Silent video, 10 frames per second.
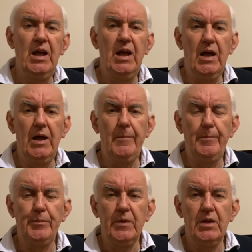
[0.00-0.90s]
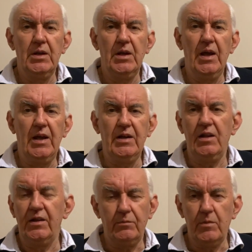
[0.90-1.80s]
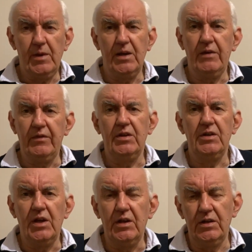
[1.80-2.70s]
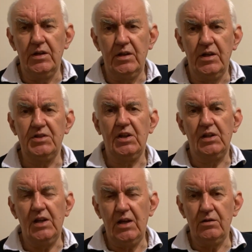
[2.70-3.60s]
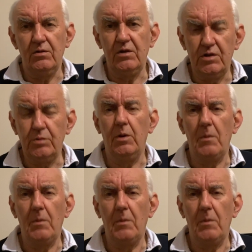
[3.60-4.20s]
and I think we may have a second-hand unit as well.